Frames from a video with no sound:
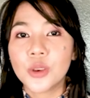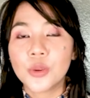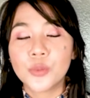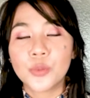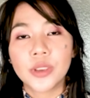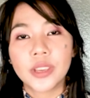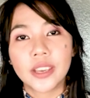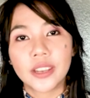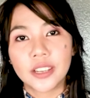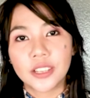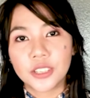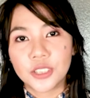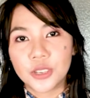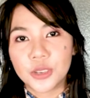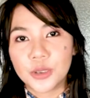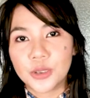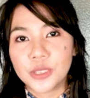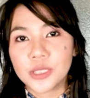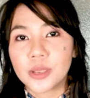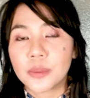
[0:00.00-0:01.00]
we cannot
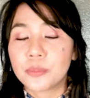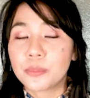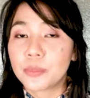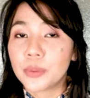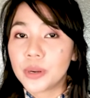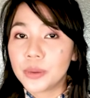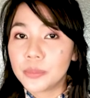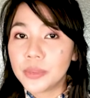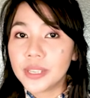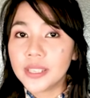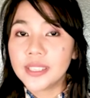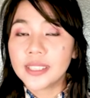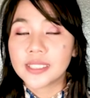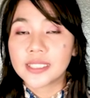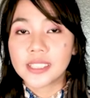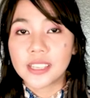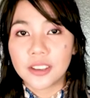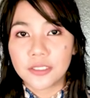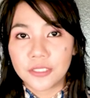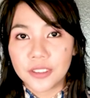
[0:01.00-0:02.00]
use permanent
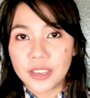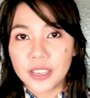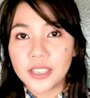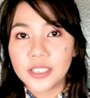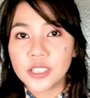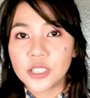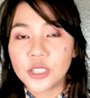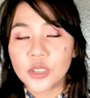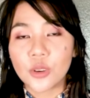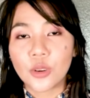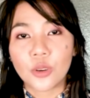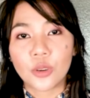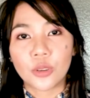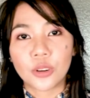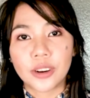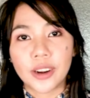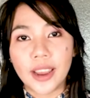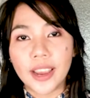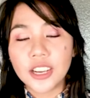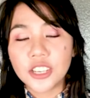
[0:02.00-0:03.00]
activities or
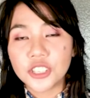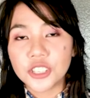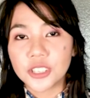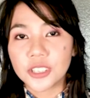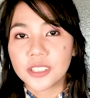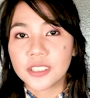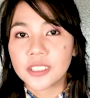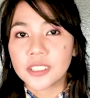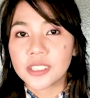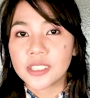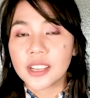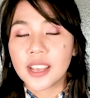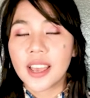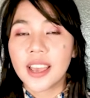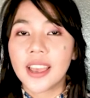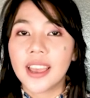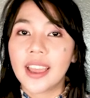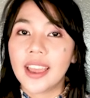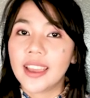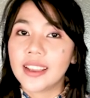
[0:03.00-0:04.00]
actions
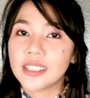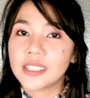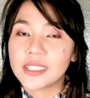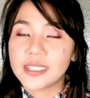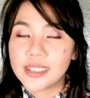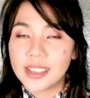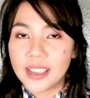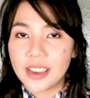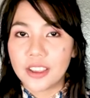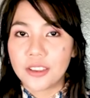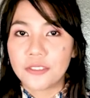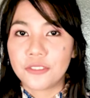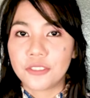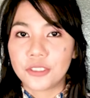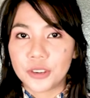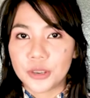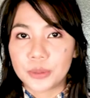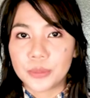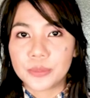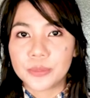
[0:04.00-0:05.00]
and stative
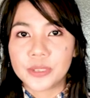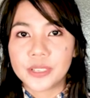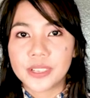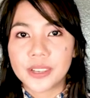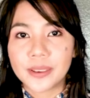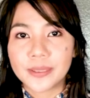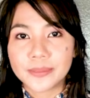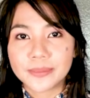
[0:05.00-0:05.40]
verbs.